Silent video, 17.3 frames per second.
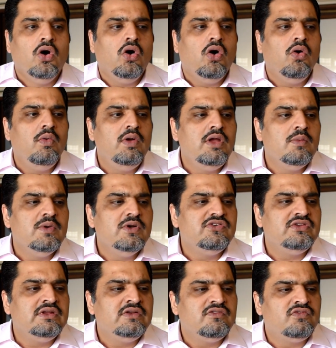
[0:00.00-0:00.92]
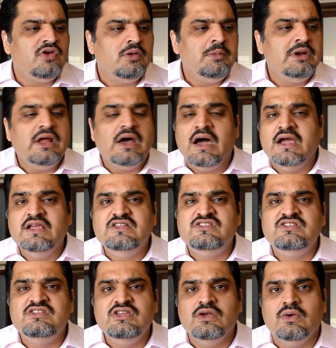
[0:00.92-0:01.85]
Oh, it was from an
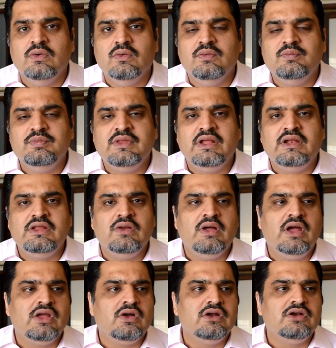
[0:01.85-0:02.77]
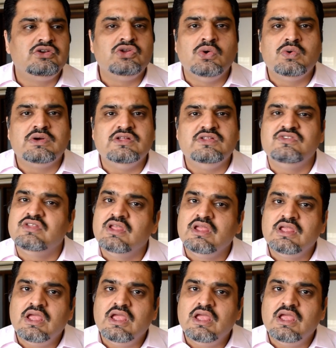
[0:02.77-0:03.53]
ICO that, I got tokens.